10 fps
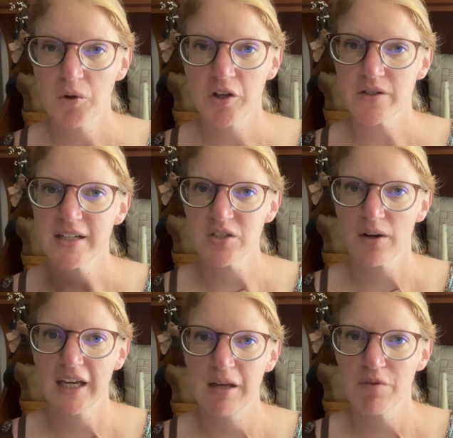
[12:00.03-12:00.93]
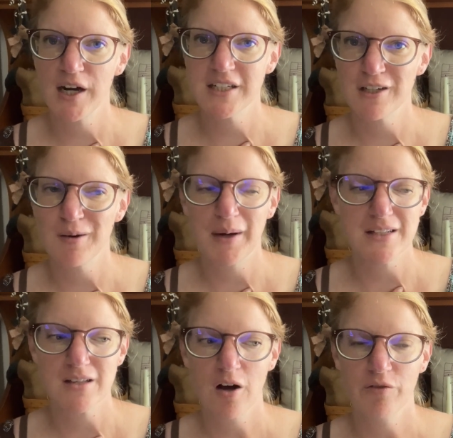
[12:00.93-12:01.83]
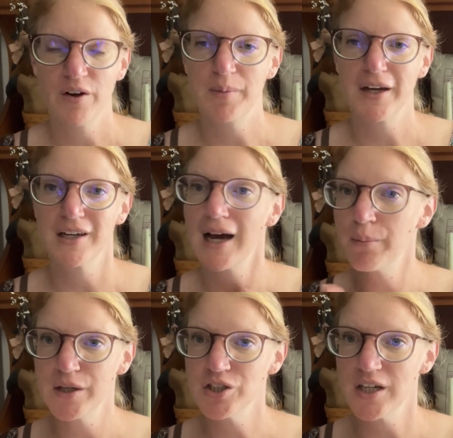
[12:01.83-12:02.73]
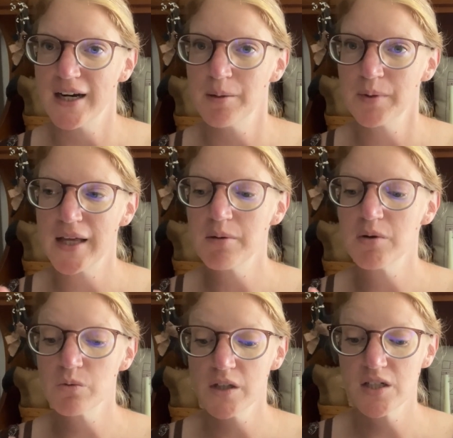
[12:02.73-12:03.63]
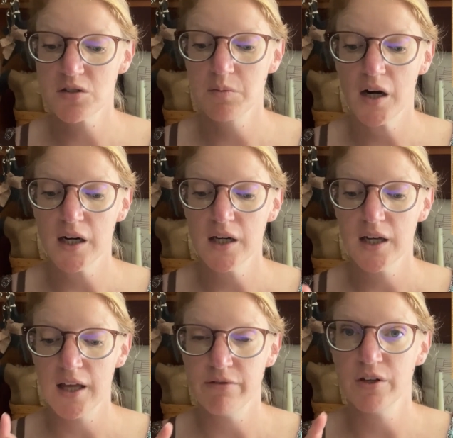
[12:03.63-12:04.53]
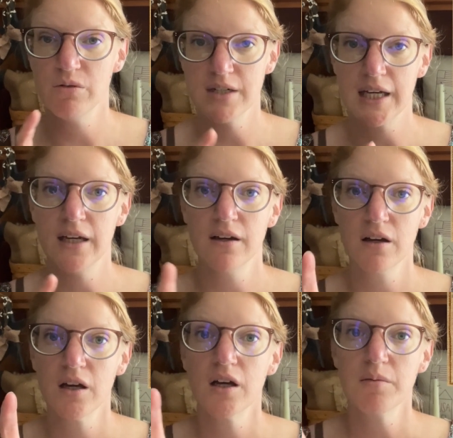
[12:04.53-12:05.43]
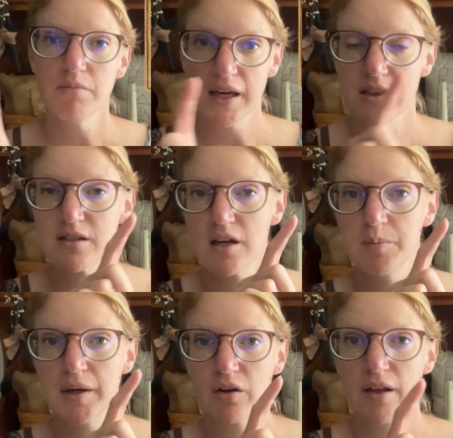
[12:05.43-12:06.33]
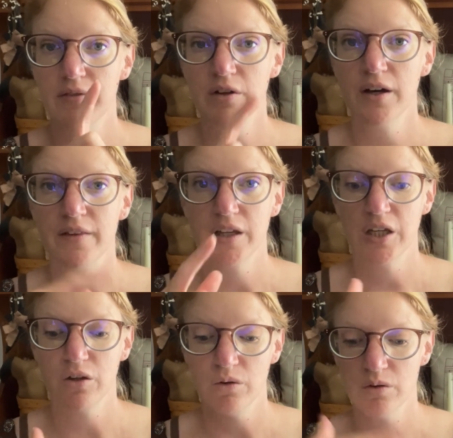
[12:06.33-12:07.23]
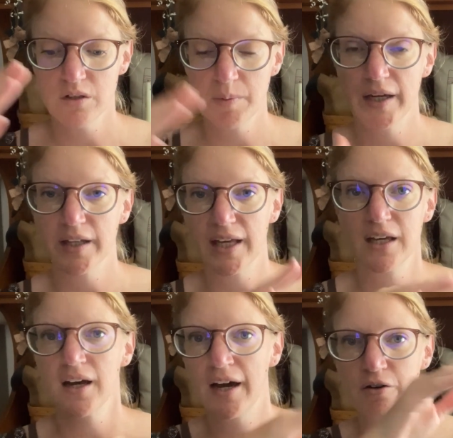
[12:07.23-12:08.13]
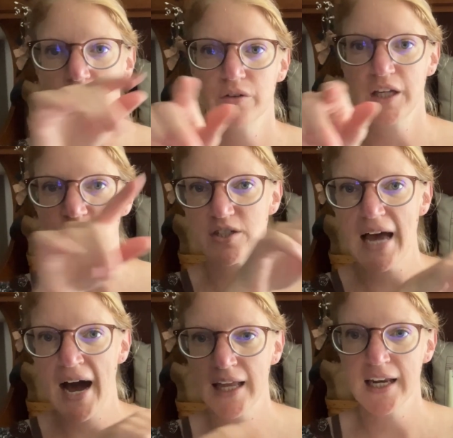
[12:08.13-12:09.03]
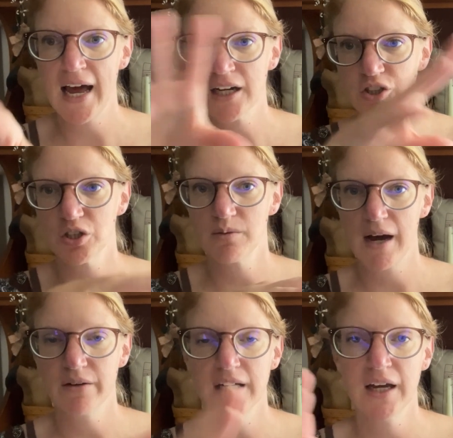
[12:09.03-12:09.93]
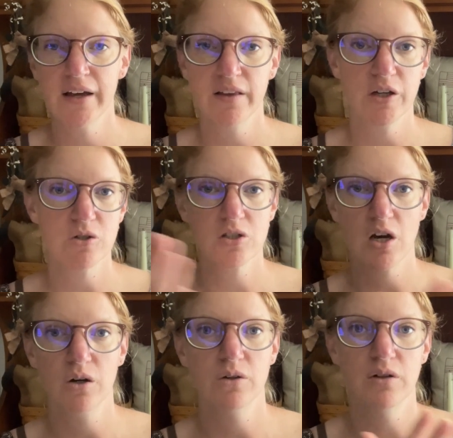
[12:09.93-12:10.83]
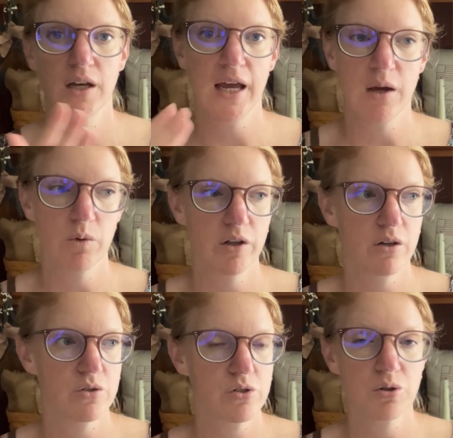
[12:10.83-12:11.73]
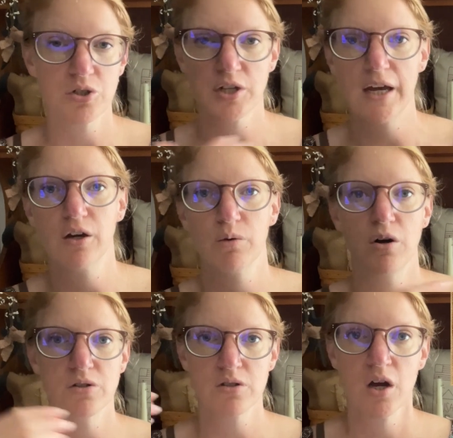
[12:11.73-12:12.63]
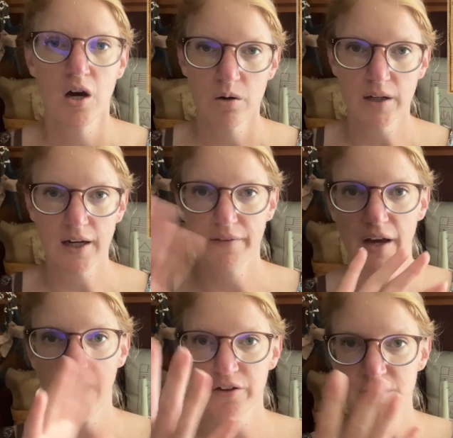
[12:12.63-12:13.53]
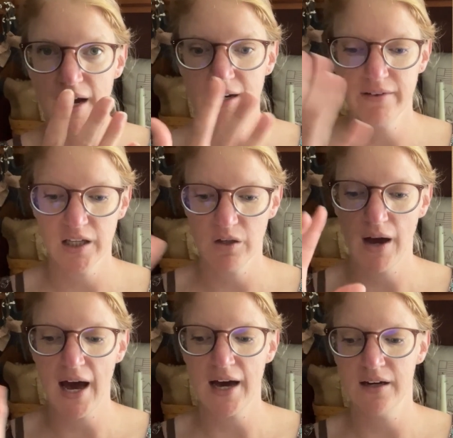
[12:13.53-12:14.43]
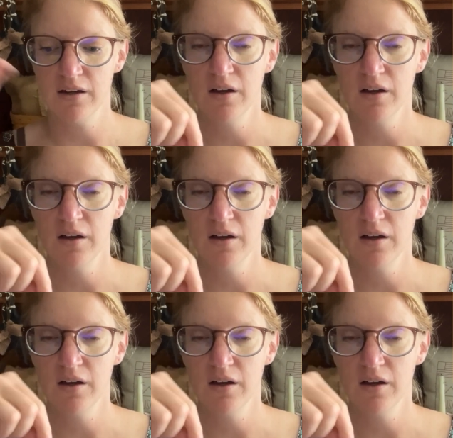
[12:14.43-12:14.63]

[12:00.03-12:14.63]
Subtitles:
of those things where I keep that idea to myself, or I'm gonna share it. But that'd be really smart if you did make this on a bigger level, and then you, depending like, I don't know, like you just added extra around it, and then you sewed one of those crochet hook rolls, or like on the other side of it you had